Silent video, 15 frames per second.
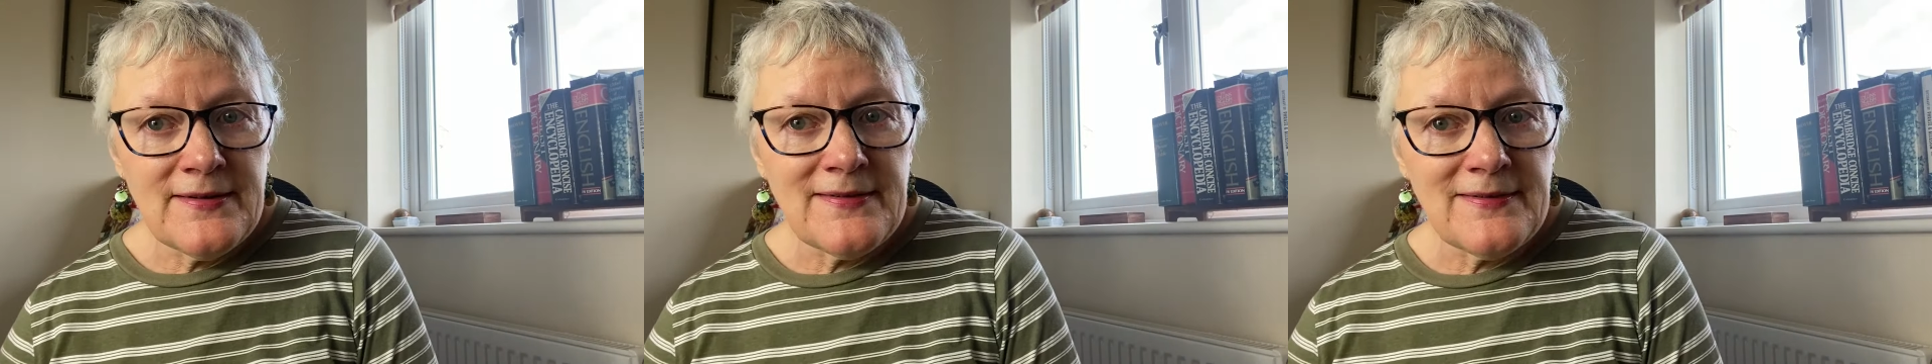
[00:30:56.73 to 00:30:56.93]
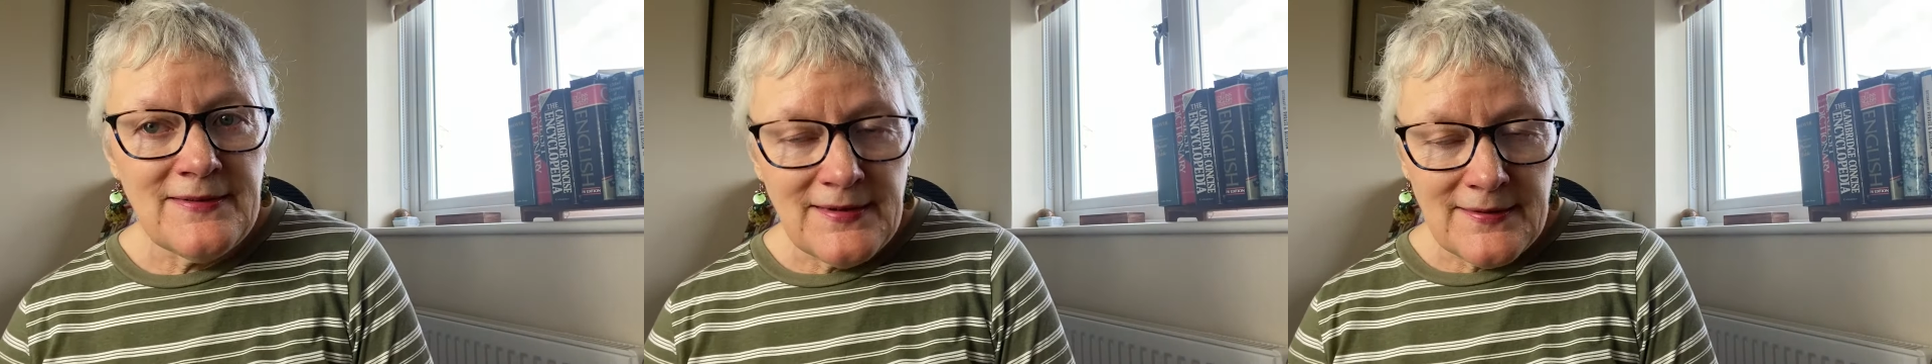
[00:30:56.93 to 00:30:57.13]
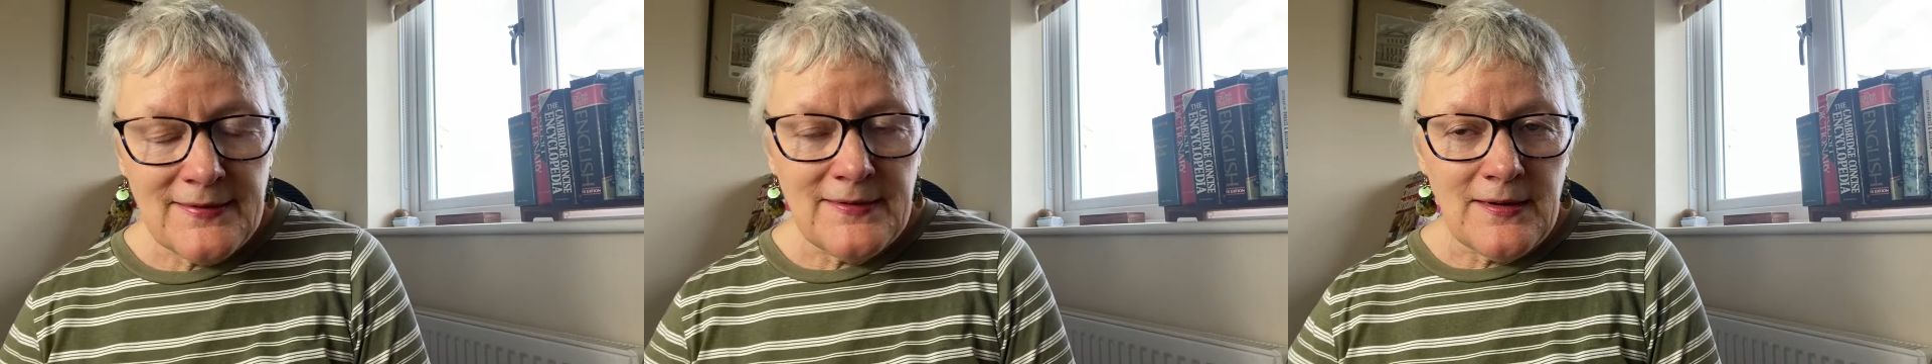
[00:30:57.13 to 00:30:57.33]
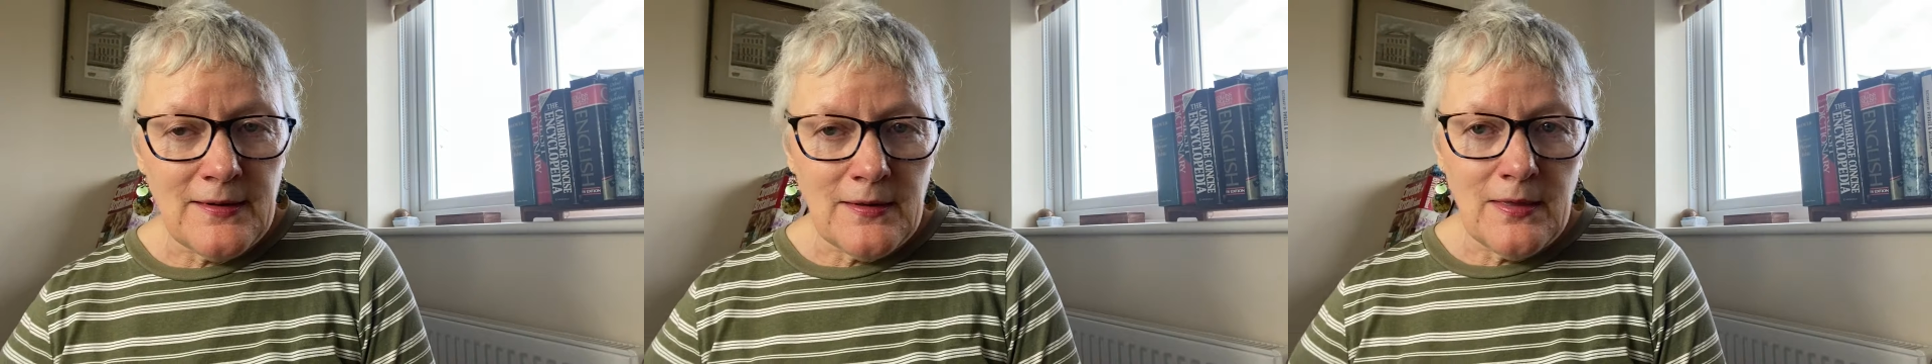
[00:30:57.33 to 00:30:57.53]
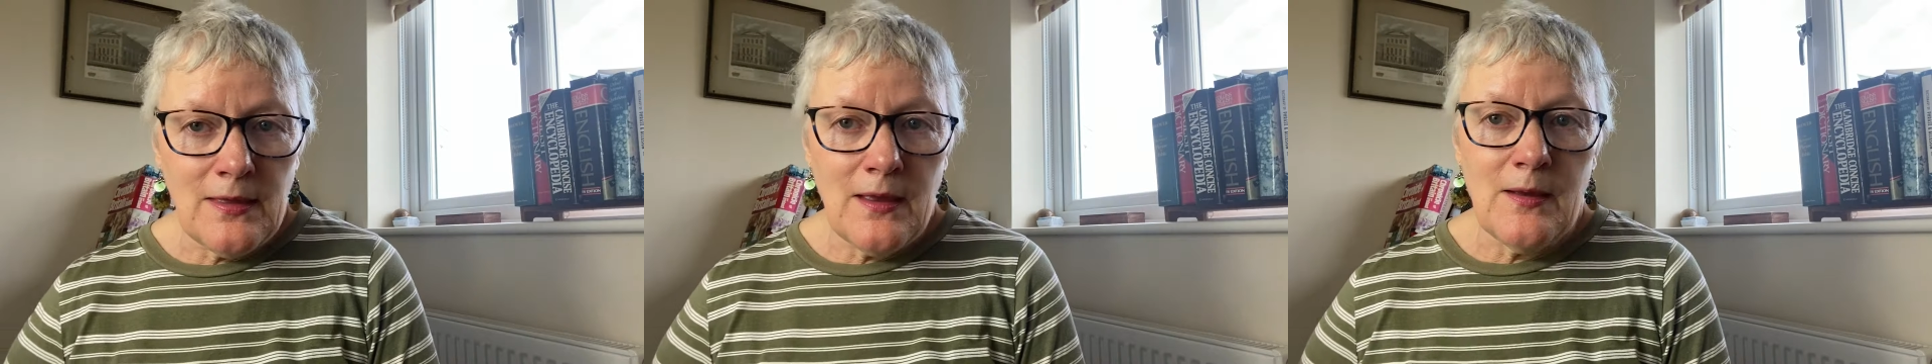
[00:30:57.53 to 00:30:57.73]

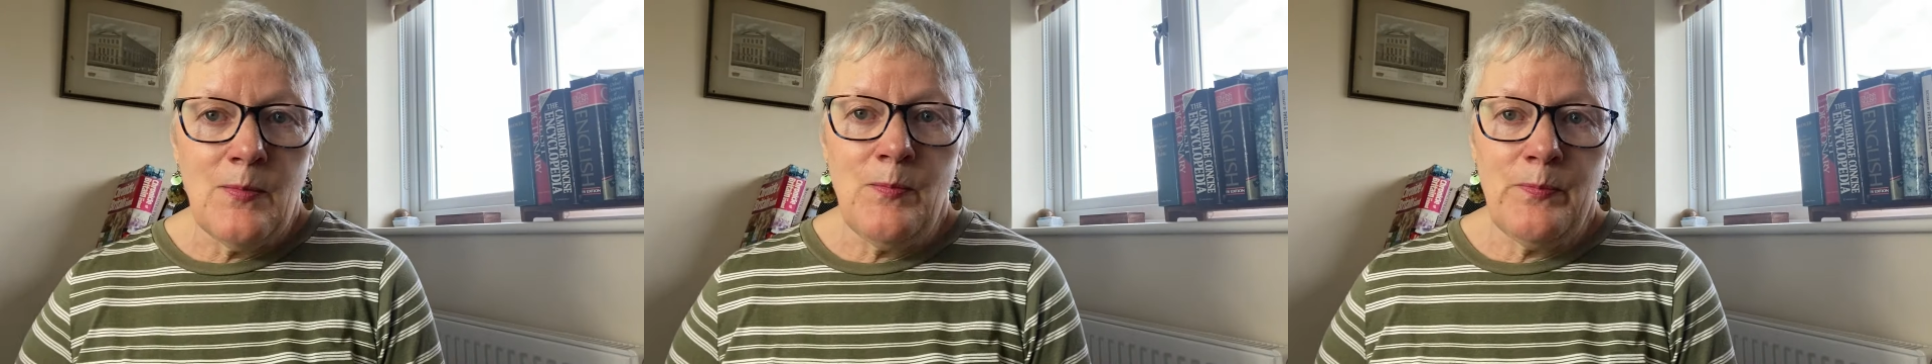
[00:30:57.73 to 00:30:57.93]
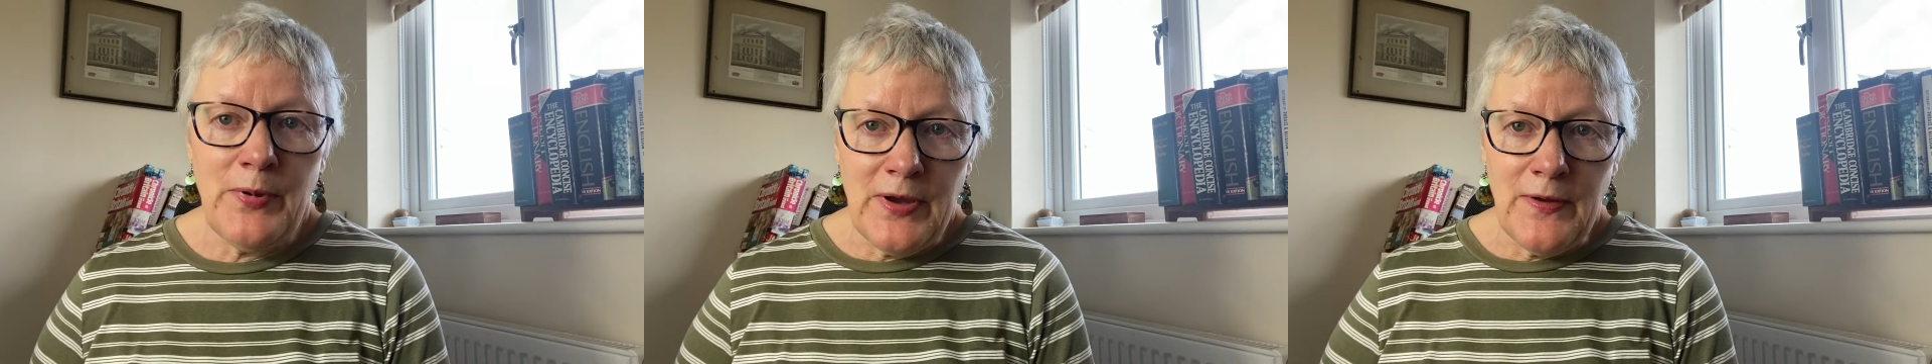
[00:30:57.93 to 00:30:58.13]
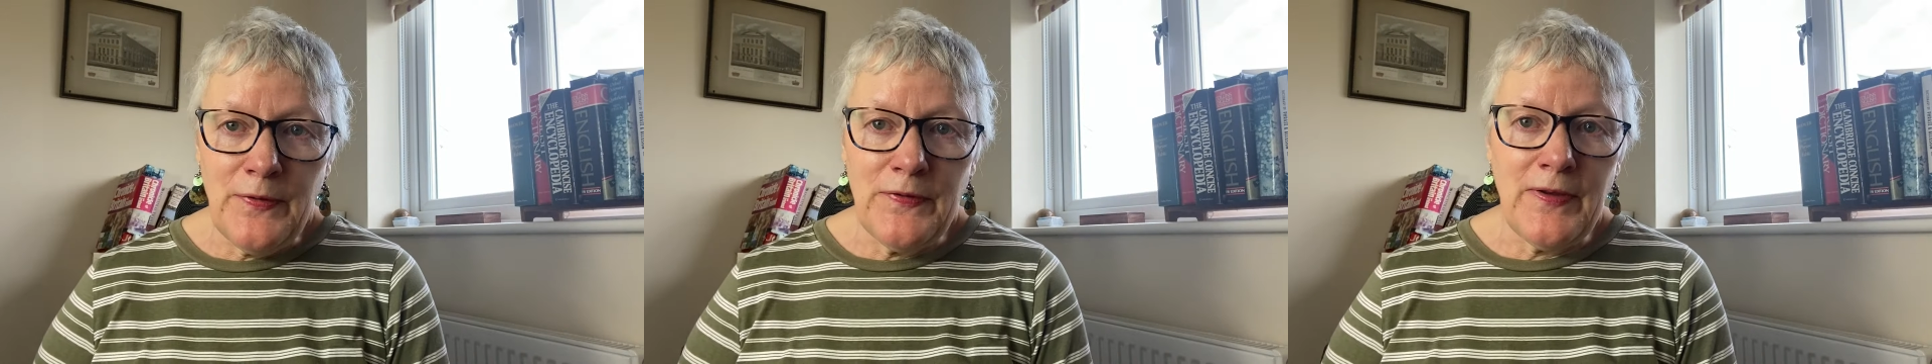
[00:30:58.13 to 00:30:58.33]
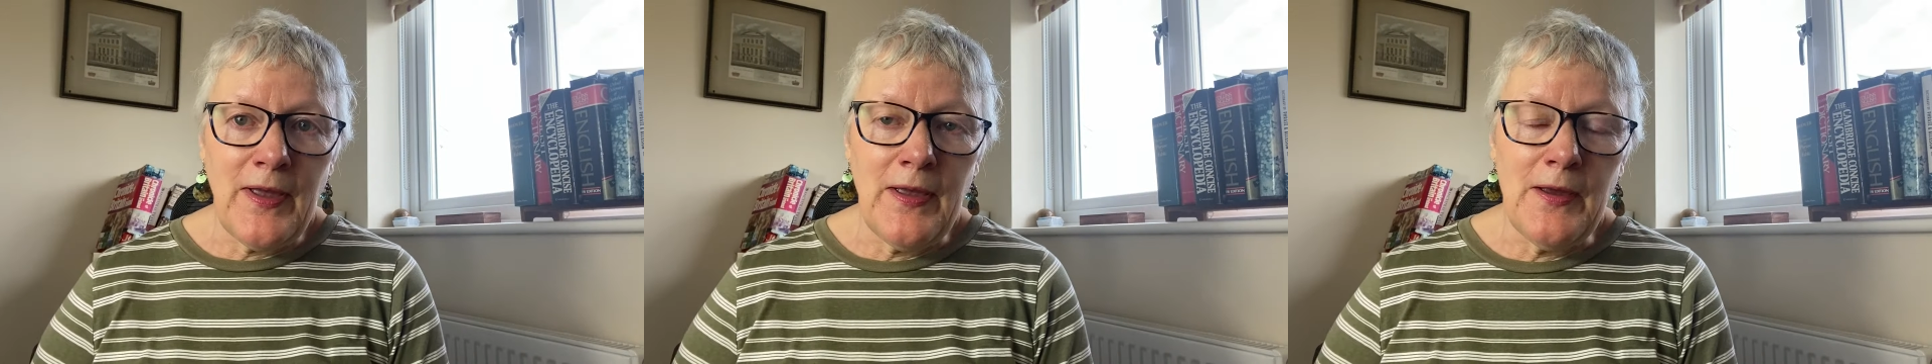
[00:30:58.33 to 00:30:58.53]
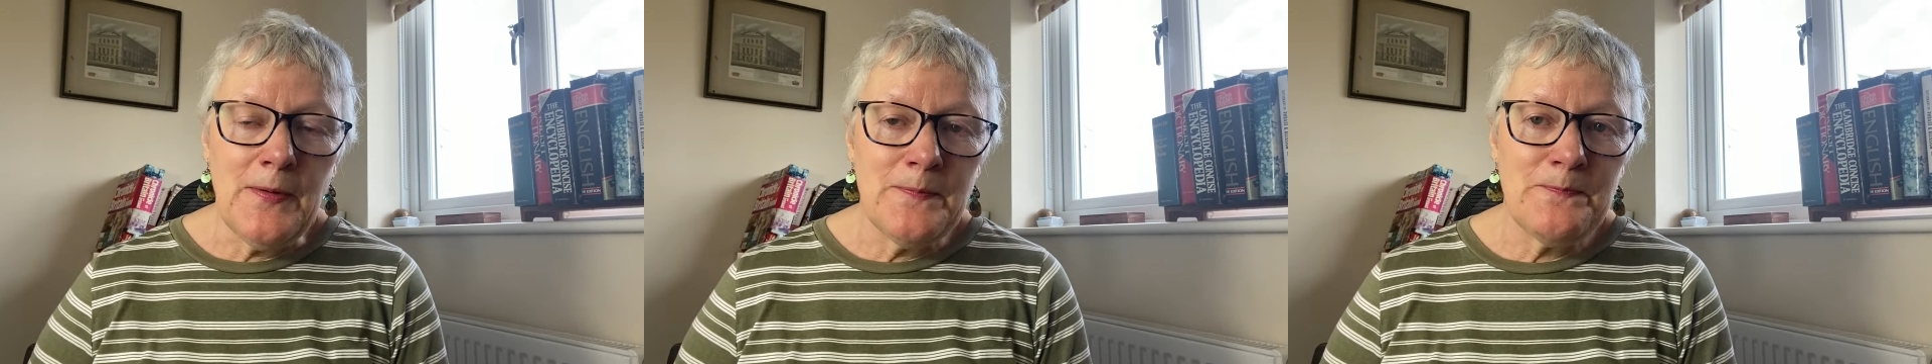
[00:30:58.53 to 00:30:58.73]
sixtieth
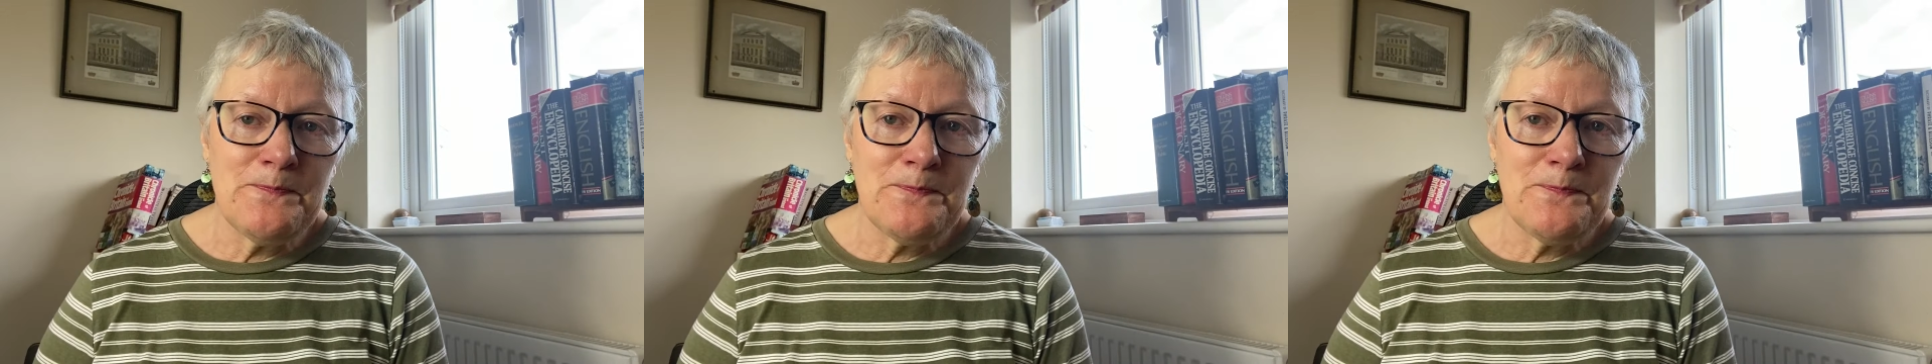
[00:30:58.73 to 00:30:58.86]
birthday.